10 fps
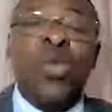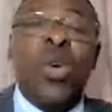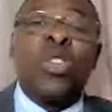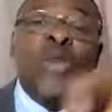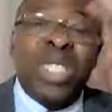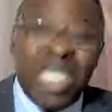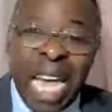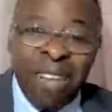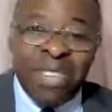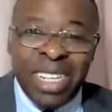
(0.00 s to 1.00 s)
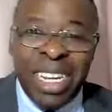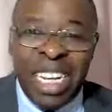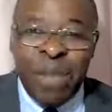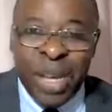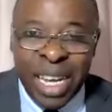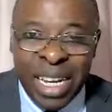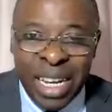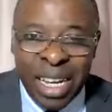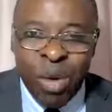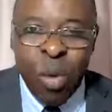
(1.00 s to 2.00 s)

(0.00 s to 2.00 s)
as what you served in the beginning.